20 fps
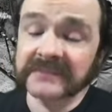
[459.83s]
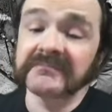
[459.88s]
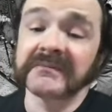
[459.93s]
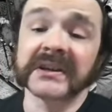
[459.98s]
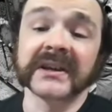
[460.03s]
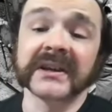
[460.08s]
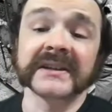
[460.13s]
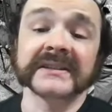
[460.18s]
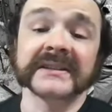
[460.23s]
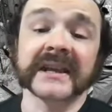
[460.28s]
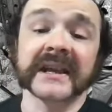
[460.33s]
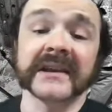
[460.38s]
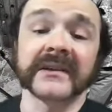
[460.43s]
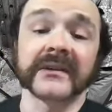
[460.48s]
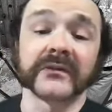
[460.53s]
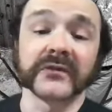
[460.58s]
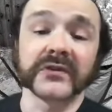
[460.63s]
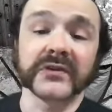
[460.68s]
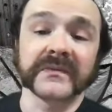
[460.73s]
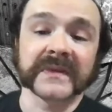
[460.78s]
Because they
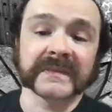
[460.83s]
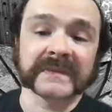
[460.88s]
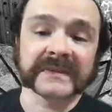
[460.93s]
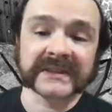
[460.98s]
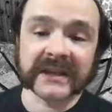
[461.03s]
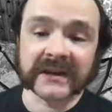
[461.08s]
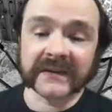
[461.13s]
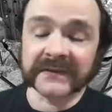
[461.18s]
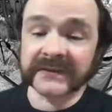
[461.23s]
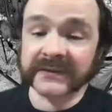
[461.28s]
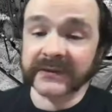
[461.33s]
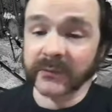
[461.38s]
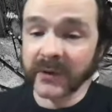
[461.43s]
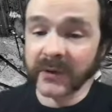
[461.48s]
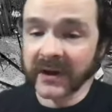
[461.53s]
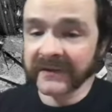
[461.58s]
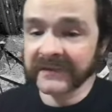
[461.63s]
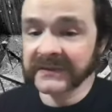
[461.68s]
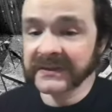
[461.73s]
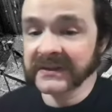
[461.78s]
groomed themselves so
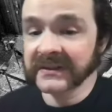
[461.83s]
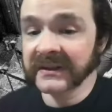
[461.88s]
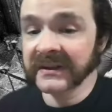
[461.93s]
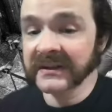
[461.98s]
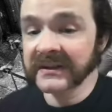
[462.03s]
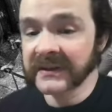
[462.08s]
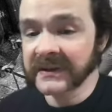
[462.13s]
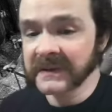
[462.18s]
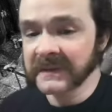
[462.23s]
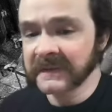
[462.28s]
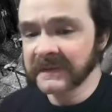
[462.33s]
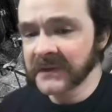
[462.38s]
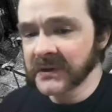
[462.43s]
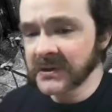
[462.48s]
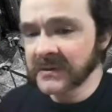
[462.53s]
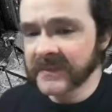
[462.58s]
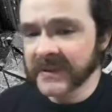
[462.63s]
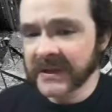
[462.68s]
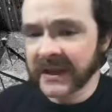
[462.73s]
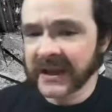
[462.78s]
often, their
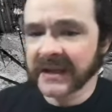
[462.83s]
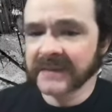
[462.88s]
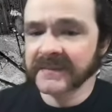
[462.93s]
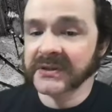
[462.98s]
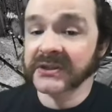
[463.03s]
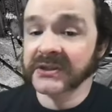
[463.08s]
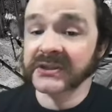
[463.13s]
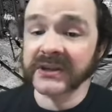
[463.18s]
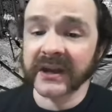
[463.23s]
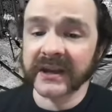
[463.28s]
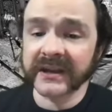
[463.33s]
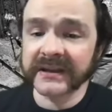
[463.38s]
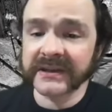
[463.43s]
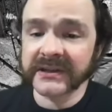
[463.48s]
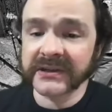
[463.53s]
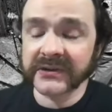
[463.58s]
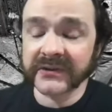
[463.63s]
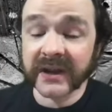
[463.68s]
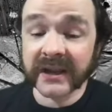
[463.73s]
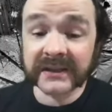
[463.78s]
fur became
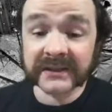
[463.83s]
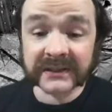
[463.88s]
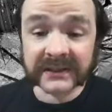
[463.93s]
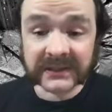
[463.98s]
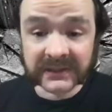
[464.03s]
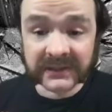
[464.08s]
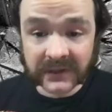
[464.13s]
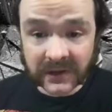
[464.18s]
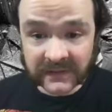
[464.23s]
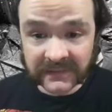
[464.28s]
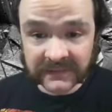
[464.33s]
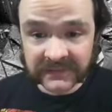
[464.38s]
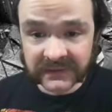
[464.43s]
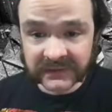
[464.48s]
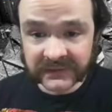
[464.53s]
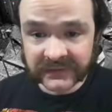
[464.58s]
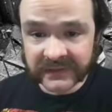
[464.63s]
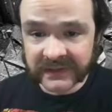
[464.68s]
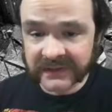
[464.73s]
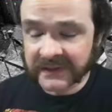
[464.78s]
shinier and
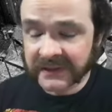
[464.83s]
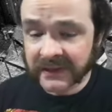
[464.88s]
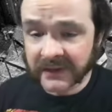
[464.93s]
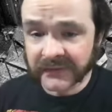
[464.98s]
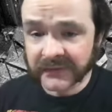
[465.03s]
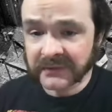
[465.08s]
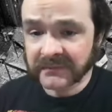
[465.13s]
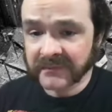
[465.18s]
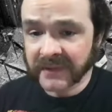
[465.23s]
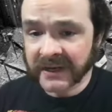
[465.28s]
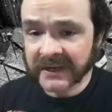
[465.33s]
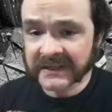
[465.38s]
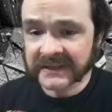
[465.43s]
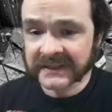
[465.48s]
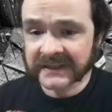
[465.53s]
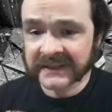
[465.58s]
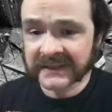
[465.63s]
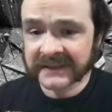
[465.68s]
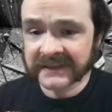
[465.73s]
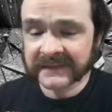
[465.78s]
softer than the other
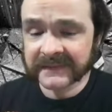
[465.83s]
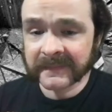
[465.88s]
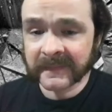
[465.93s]
mice.